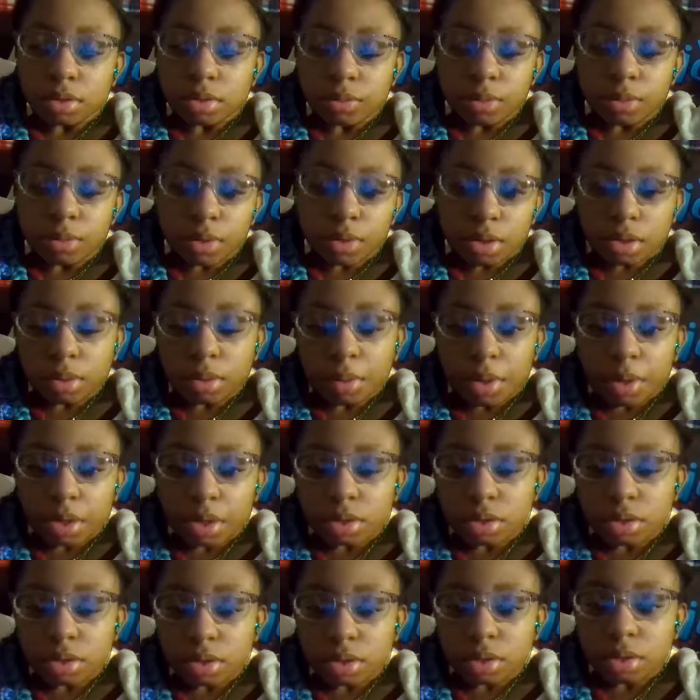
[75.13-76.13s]
With the
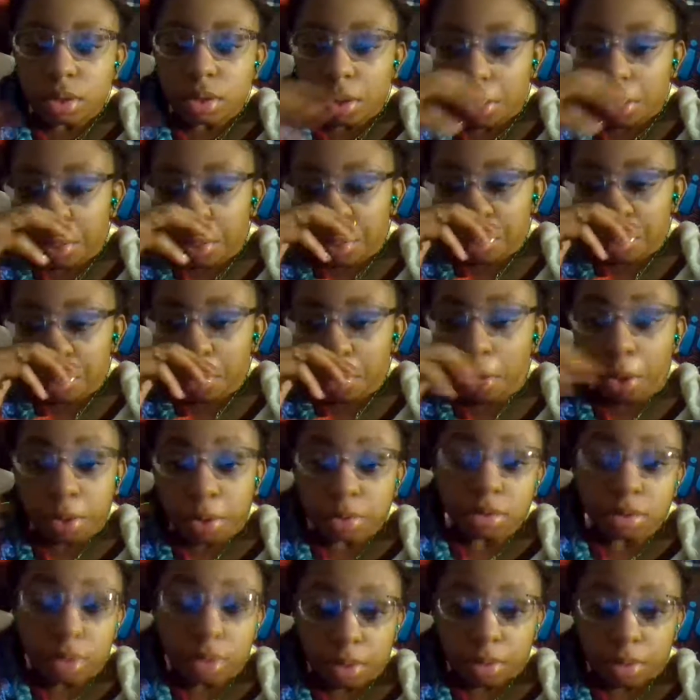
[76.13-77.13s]
depression.
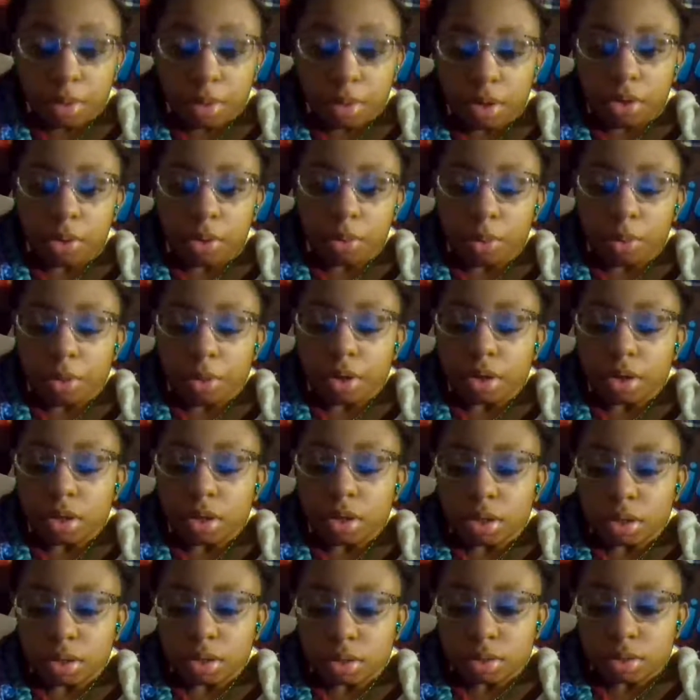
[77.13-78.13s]
Also another one
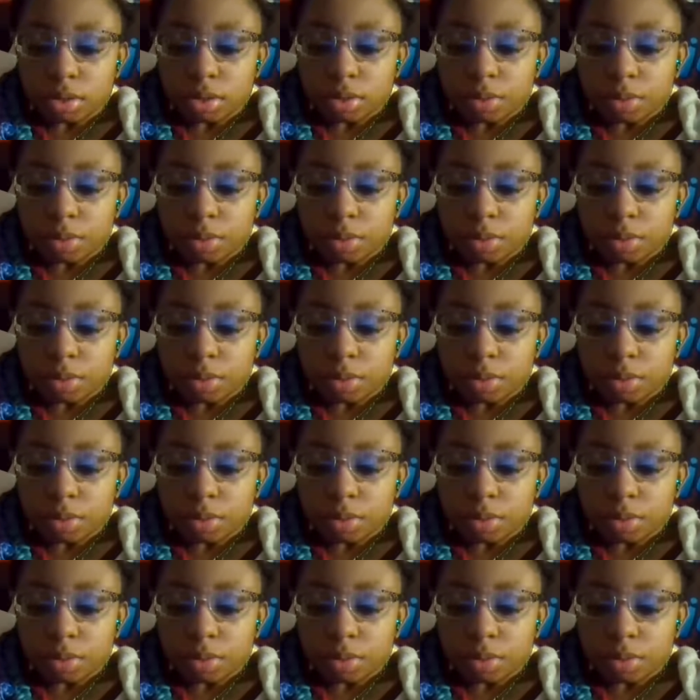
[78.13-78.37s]
is